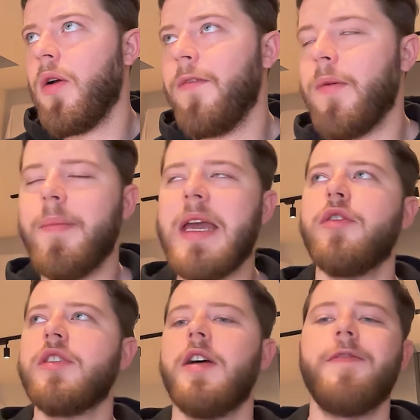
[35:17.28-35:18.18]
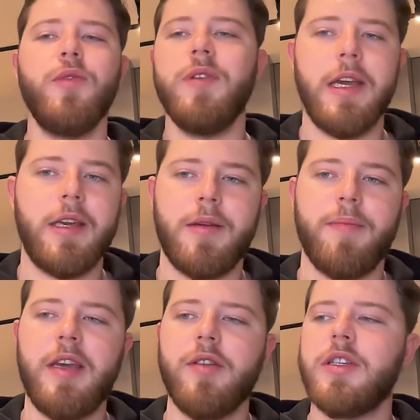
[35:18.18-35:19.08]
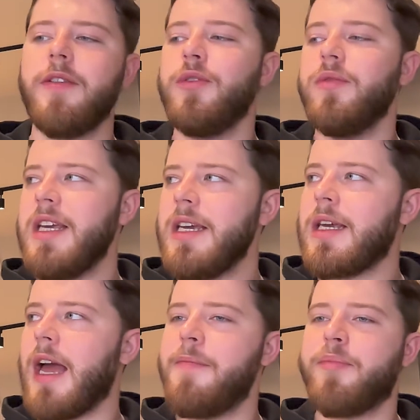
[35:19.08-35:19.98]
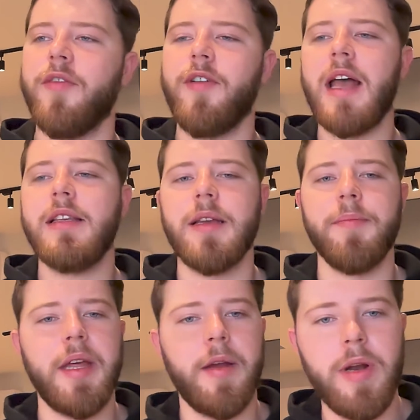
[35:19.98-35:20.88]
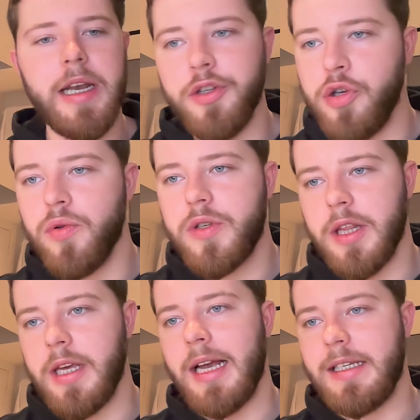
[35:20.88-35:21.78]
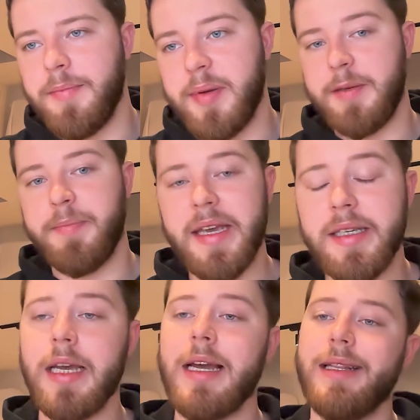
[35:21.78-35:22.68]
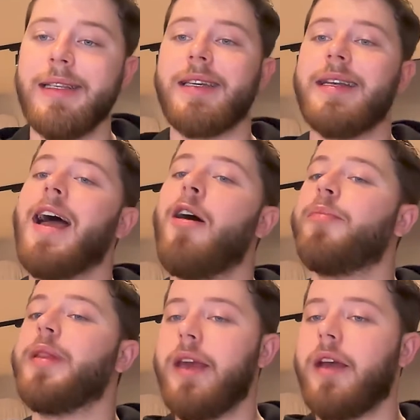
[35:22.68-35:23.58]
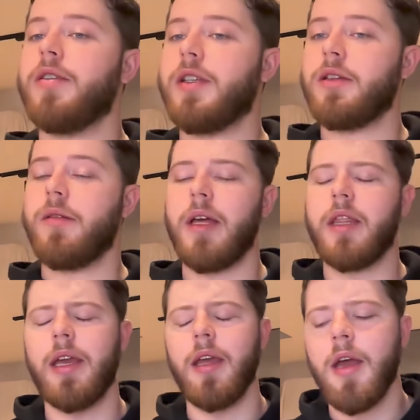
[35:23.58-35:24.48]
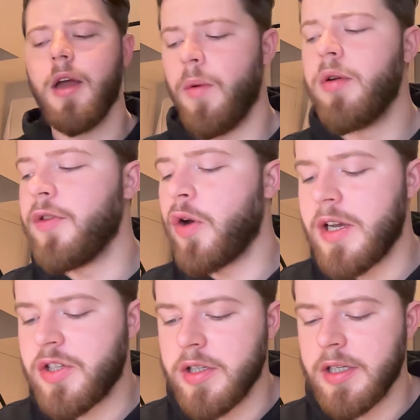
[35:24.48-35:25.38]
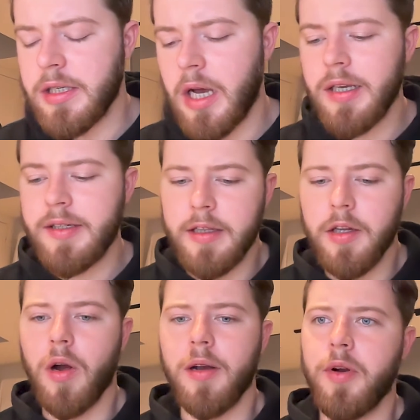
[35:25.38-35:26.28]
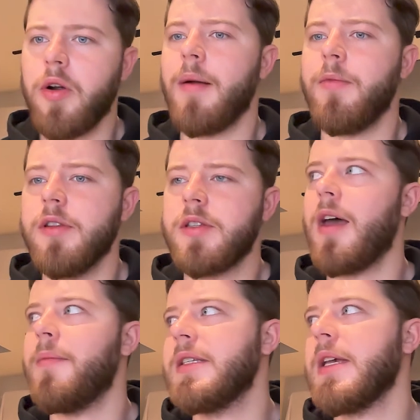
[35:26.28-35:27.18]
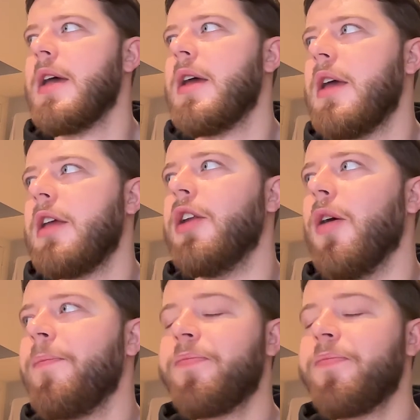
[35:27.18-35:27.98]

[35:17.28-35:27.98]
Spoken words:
make yourself unique. Make yourself unique and provide something really new to the ICP space that's going to help the ecosystem. I think one of the questions that's asked in the grant program all the time is, you know,